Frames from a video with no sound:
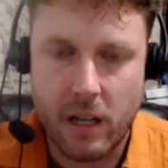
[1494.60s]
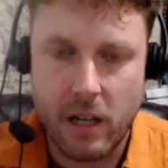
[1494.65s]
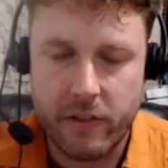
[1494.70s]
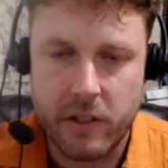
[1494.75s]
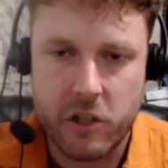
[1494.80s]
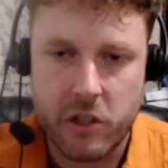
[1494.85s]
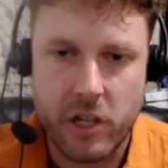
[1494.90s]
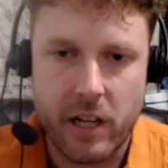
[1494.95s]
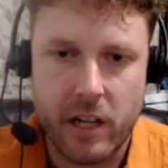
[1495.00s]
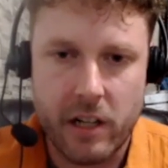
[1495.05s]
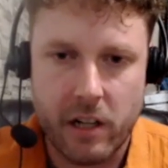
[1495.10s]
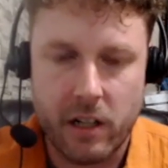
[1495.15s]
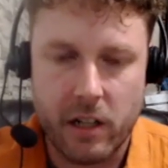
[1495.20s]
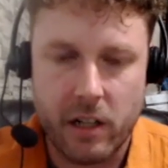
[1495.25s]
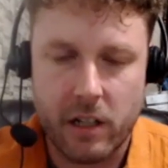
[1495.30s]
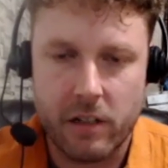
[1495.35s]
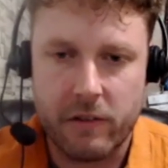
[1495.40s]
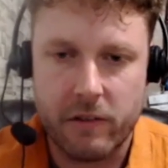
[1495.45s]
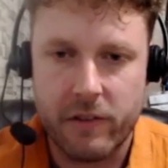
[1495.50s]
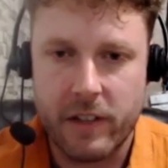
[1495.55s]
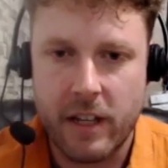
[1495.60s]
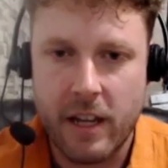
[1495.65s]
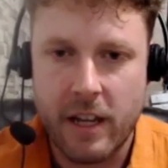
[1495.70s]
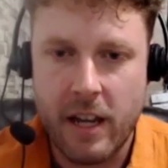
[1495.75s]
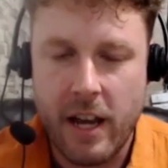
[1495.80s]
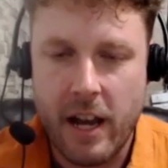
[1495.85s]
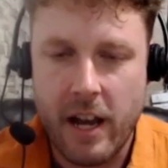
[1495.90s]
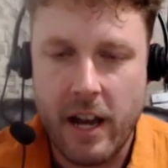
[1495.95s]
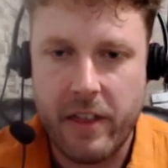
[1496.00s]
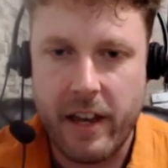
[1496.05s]
a J curve,
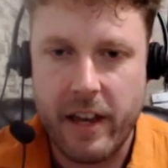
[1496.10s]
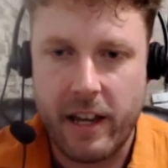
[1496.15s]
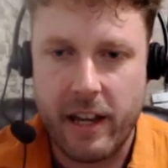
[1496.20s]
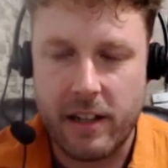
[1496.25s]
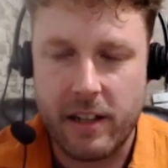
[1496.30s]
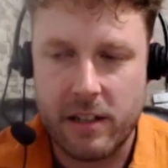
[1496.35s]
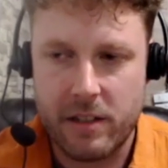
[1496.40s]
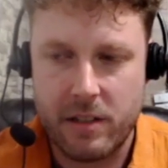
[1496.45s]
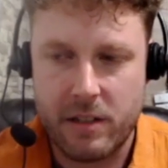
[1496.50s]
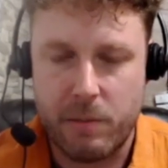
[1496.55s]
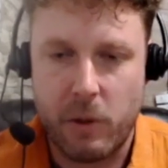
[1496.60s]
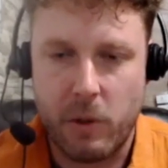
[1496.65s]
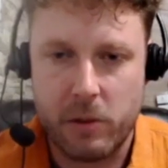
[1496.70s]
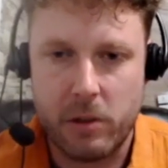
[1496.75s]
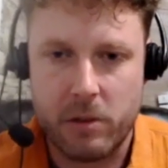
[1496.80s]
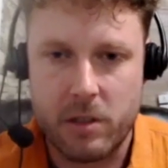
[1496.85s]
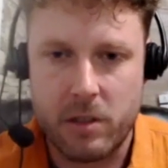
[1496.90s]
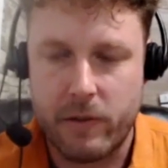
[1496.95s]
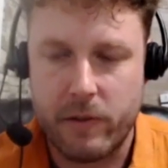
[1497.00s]
that small doses